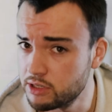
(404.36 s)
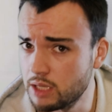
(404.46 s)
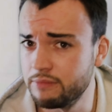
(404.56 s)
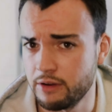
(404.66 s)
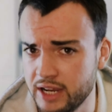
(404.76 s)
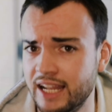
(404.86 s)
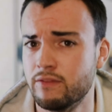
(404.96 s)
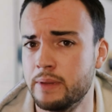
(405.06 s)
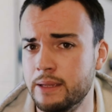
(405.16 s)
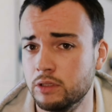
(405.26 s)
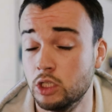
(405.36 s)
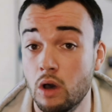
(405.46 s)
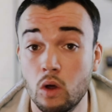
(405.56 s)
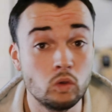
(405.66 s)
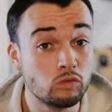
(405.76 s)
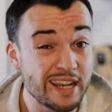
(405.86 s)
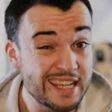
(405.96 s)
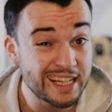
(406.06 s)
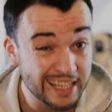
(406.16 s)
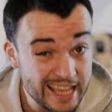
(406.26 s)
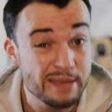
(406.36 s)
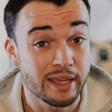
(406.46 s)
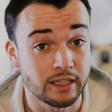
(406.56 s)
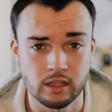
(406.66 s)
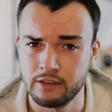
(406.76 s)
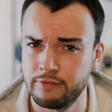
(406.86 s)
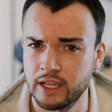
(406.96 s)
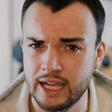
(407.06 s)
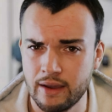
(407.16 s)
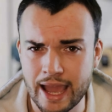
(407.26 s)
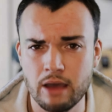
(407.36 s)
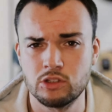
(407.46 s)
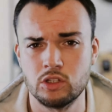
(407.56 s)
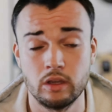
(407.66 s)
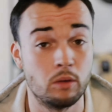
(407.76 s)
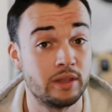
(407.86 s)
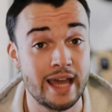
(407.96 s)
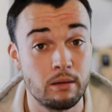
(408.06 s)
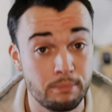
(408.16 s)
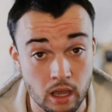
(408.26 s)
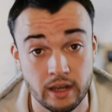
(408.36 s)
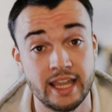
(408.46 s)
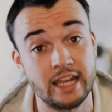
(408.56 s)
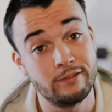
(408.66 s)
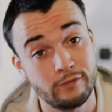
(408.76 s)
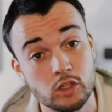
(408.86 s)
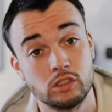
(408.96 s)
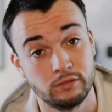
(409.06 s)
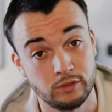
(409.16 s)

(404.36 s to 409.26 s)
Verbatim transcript: there are some very clever people who are already claiming that they figured out how to do it without burning any fossil